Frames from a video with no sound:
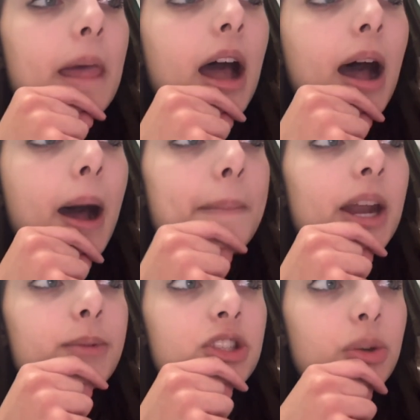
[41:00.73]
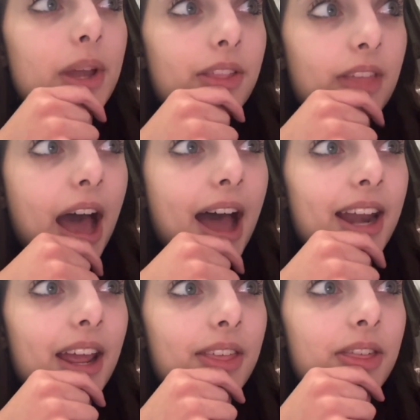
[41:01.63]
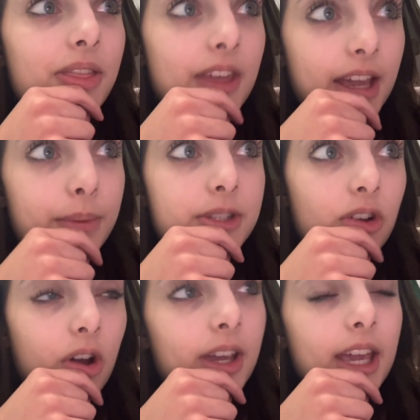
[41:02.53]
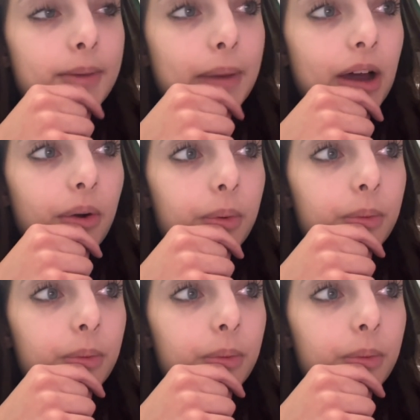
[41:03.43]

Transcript: And I was doing that, and I think I was talking about